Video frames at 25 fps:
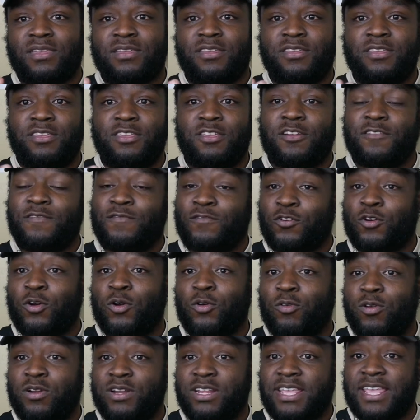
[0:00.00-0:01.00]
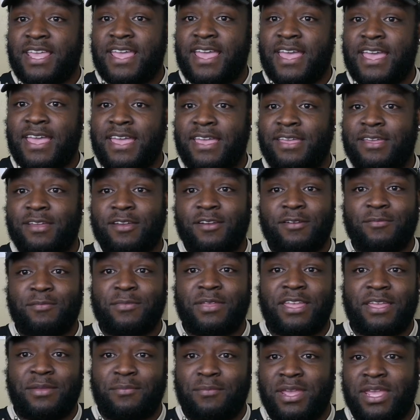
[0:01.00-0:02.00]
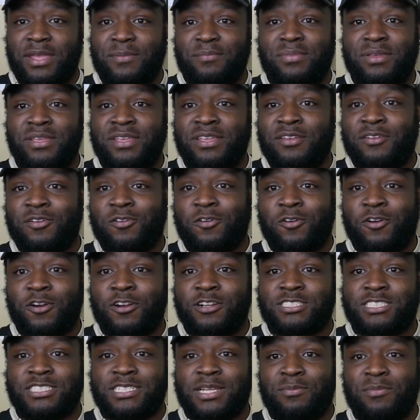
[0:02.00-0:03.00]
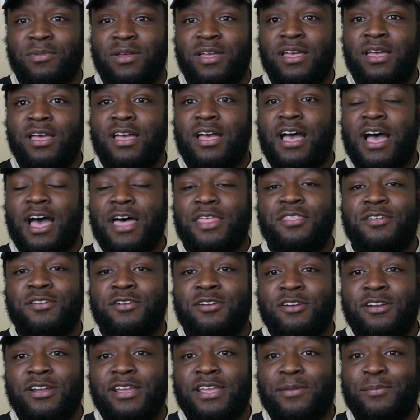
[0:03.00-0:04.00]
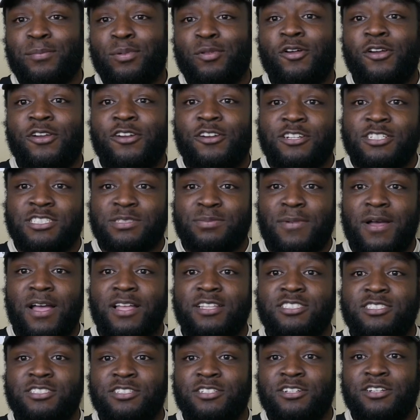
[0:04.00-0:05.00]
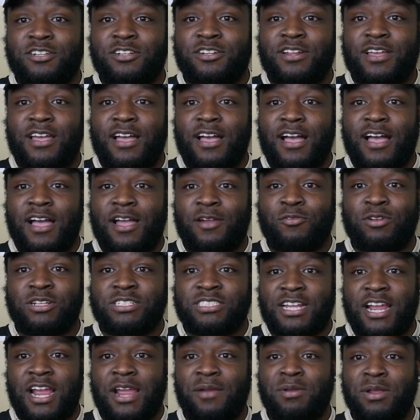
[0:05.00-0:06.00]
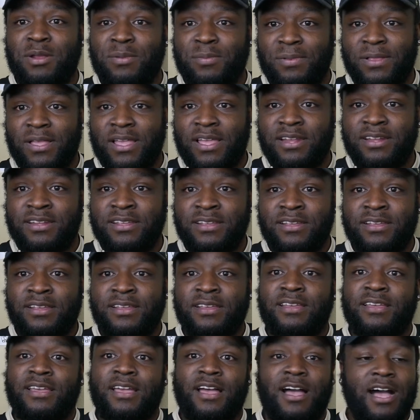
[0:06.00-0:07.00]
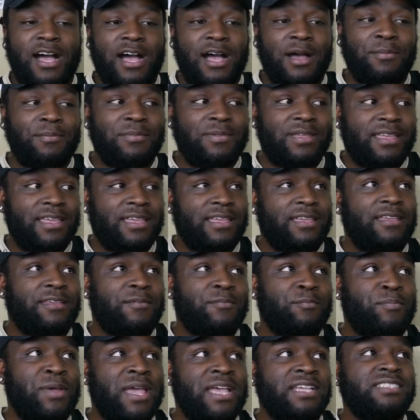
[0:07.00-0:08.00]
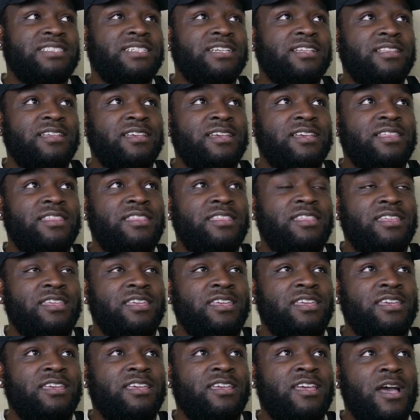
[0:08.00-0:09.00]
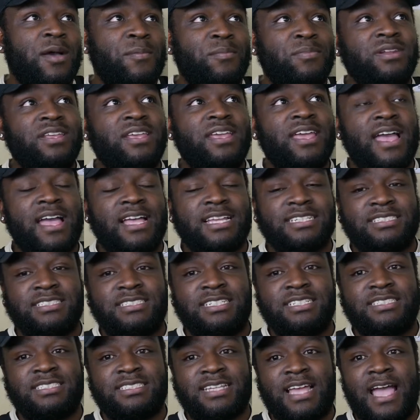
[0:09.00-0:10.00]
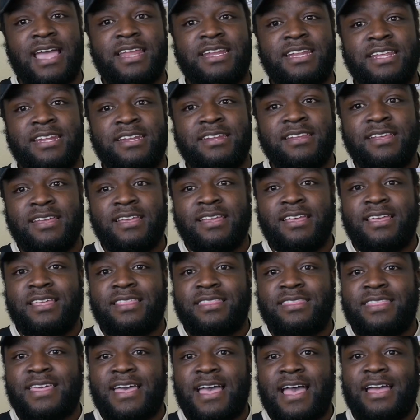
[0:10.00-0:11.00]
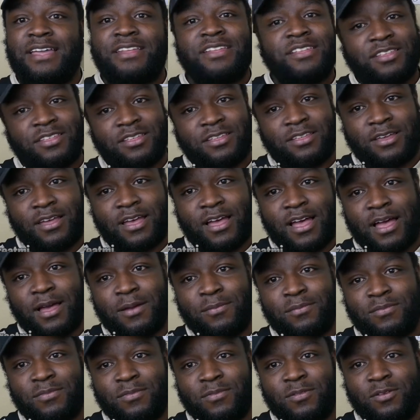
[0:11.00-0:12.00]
your 401k it may be or some other employer sponsored uh, retirement plan um, basically the company has decided that um,